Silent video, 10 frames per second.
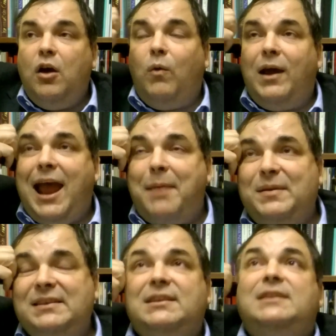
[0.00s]
what
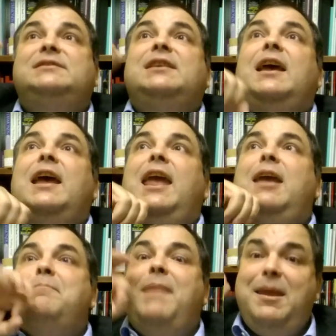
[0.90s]
happens is
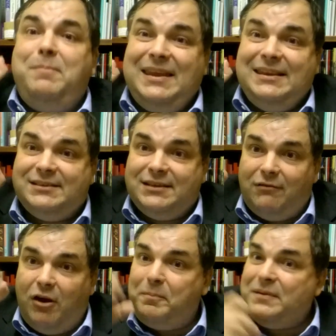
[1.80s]
it may be
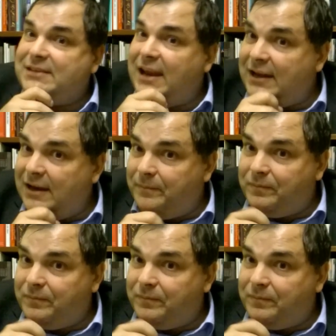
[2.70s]
0%